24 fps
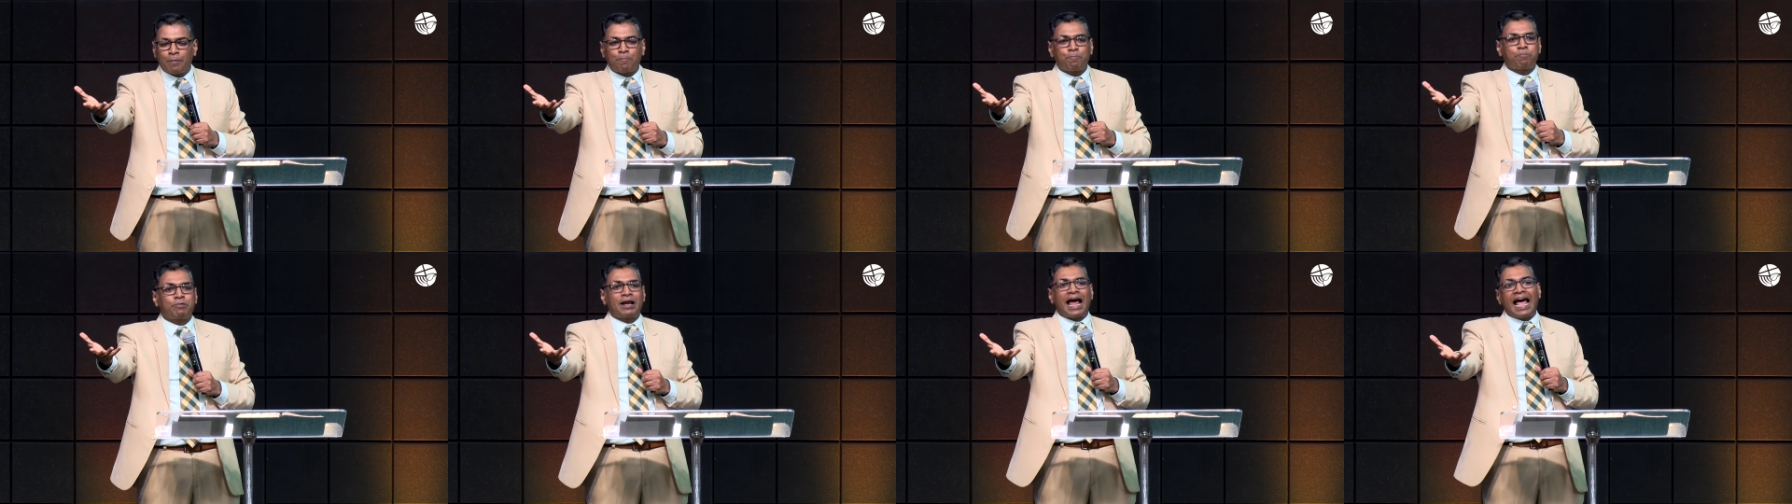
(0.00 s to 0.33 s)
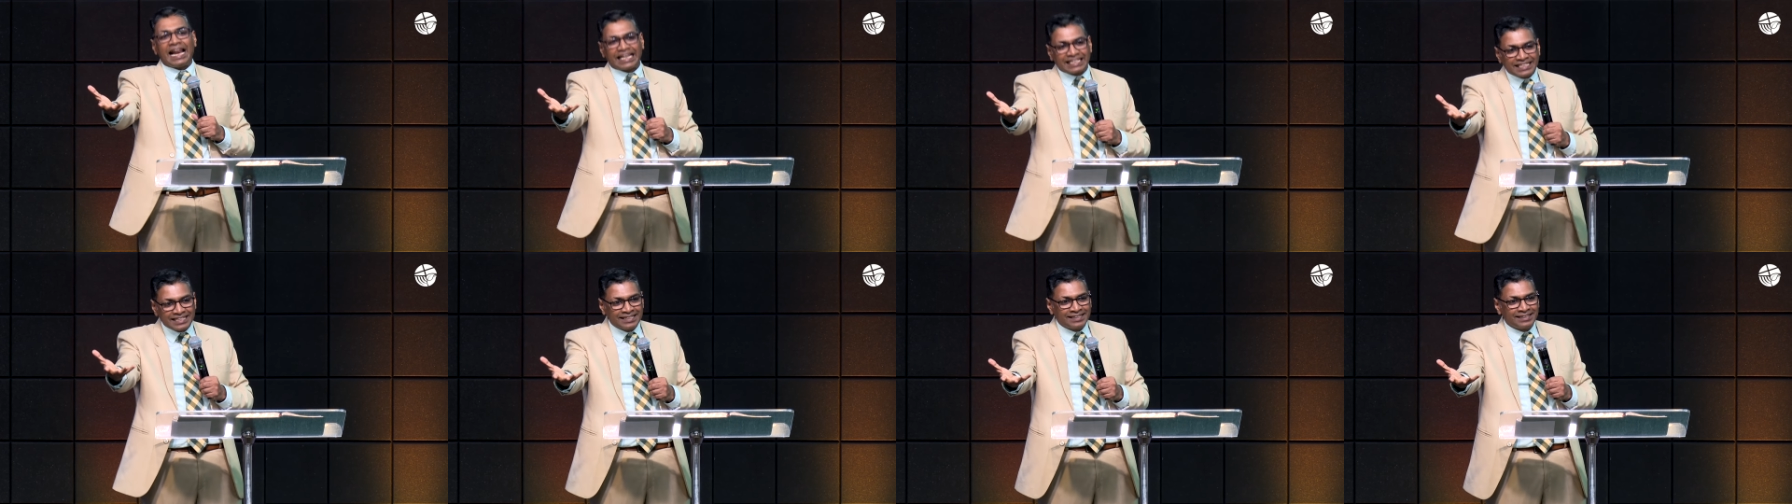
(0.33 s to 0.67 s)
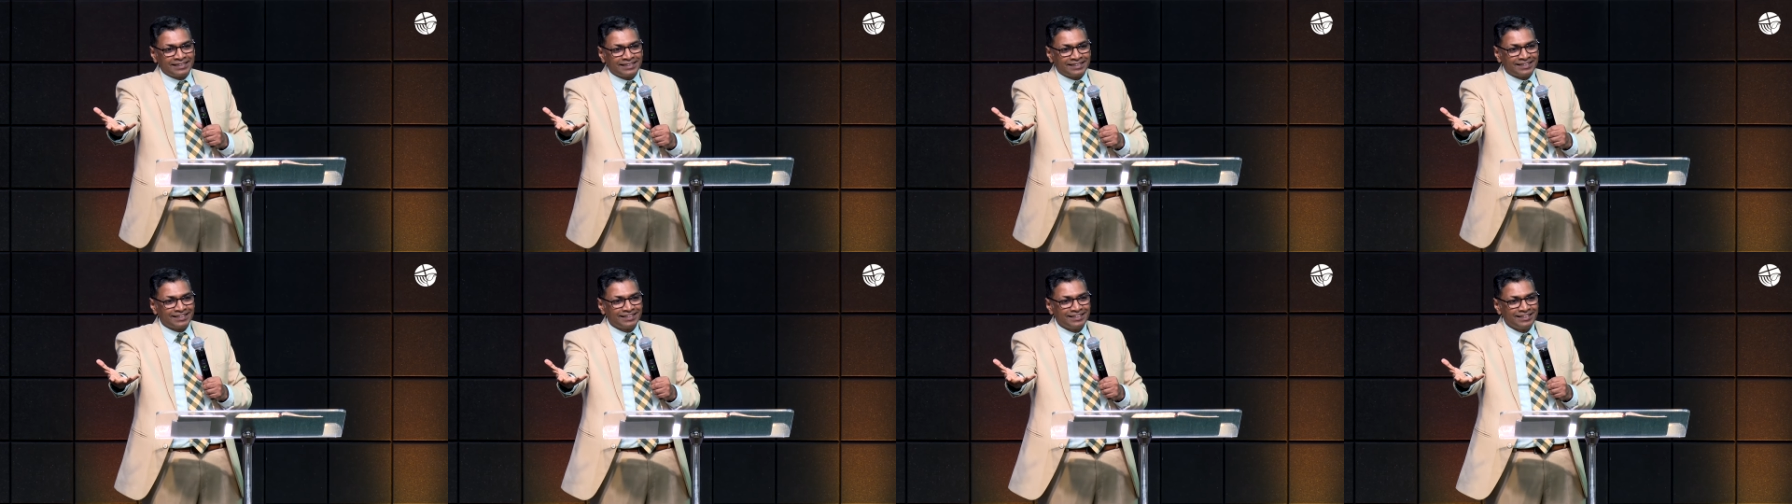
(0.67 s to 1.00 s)

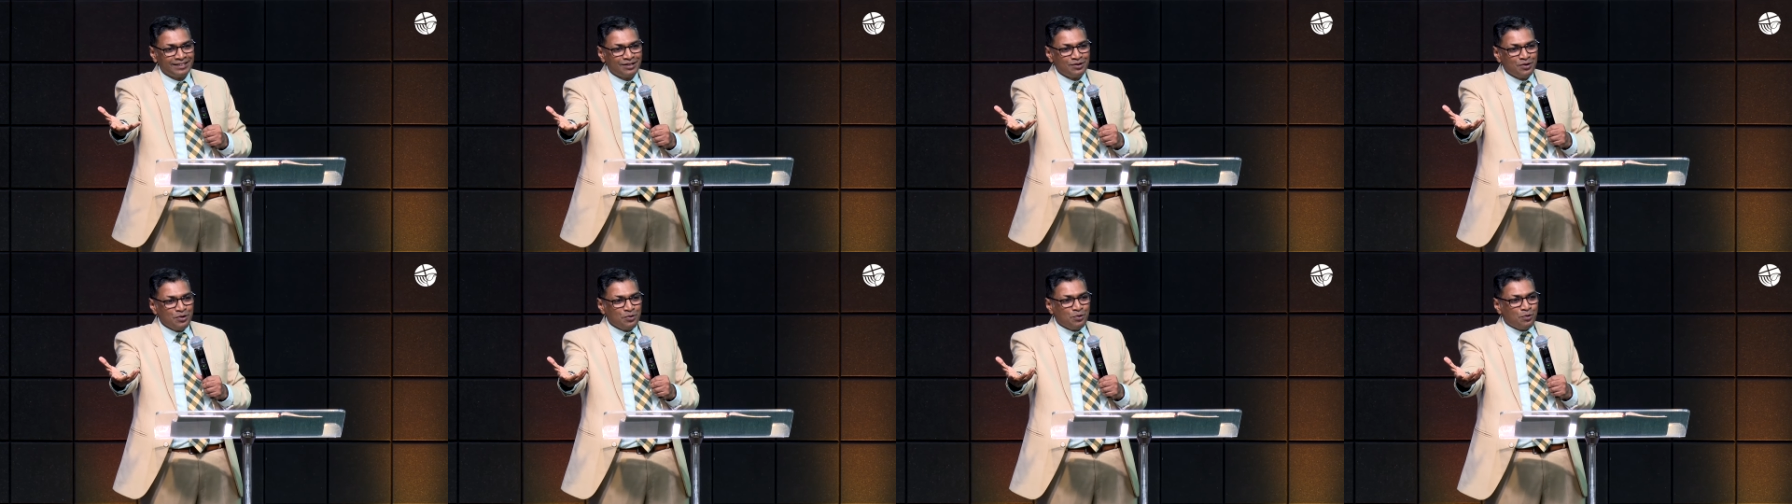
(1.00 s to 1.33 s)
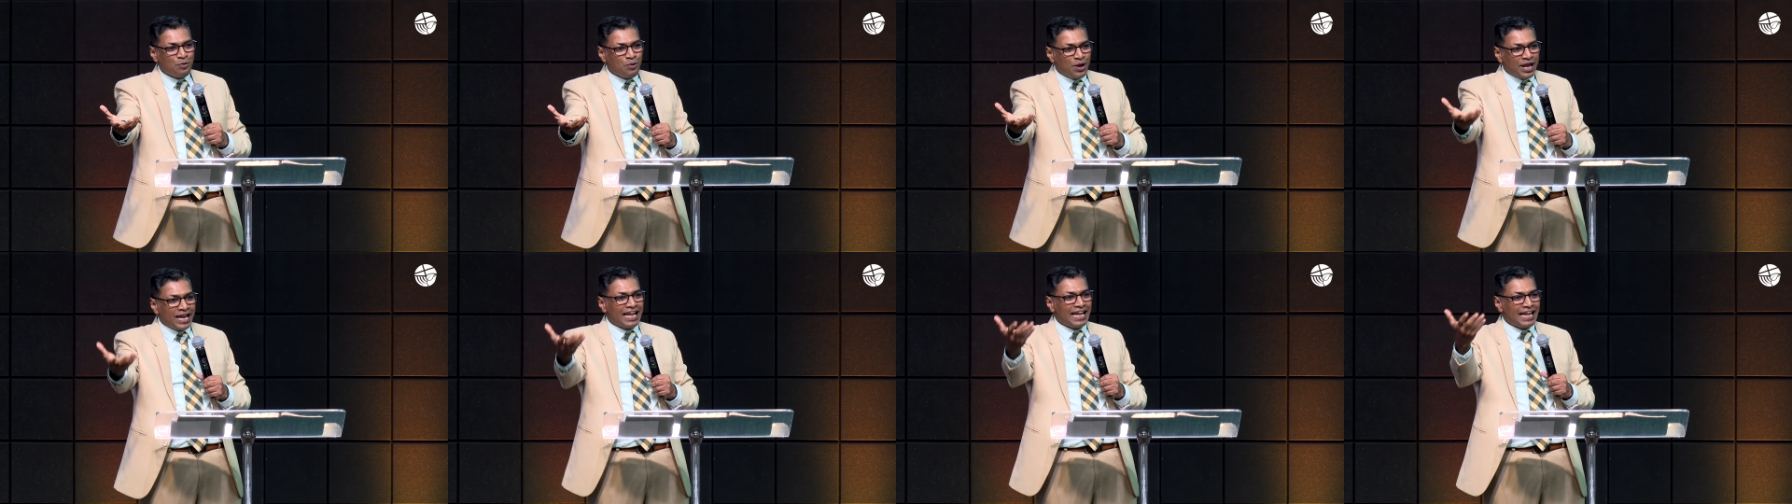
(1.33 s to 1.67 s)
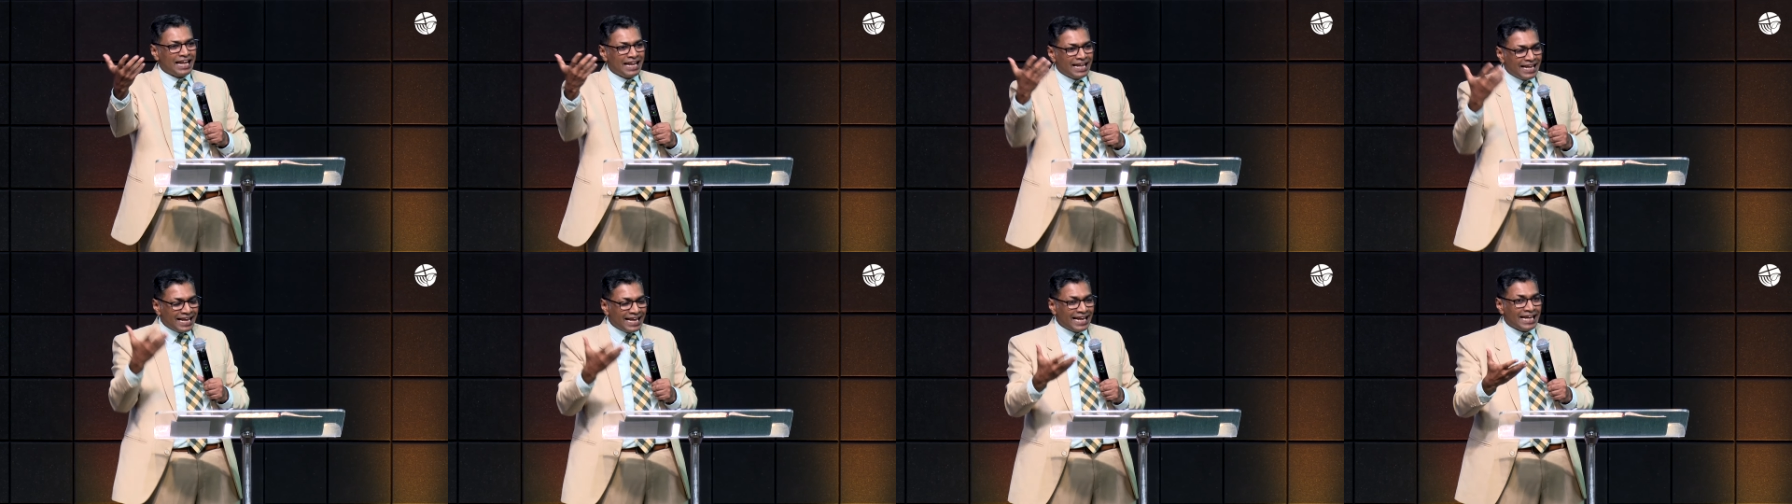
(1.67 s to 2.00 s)
platter. We
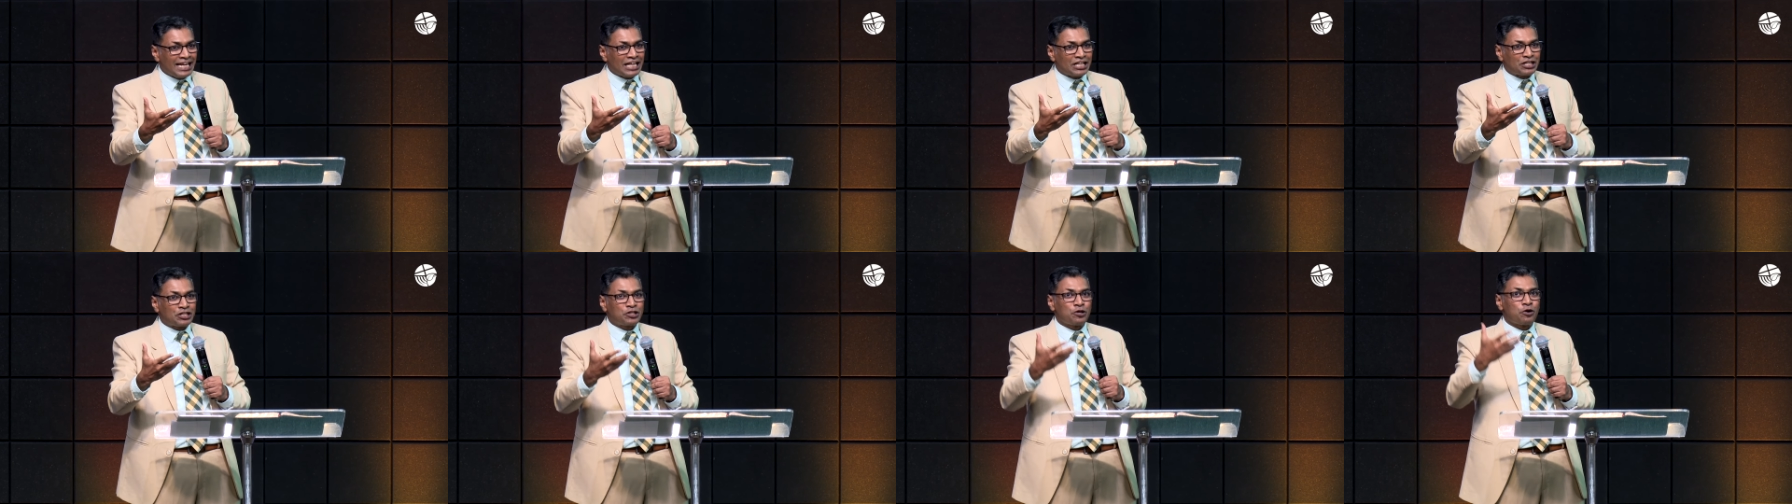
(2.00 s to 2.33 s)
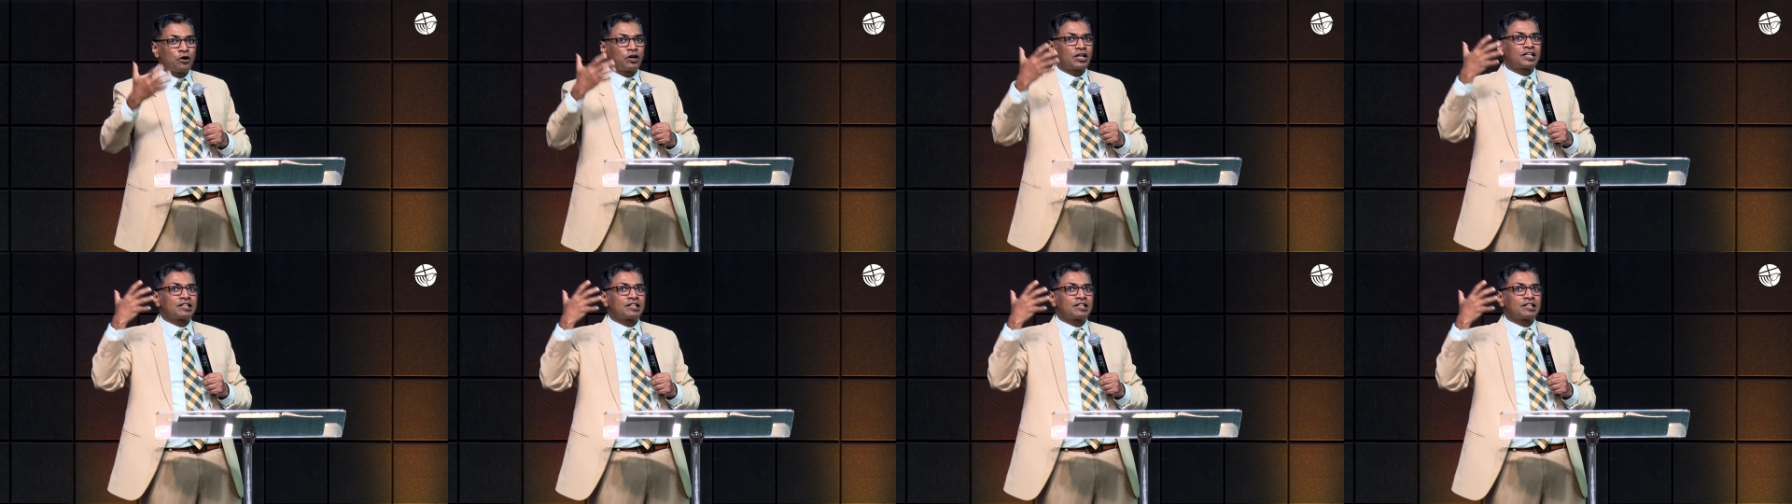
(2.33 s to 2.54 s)
need to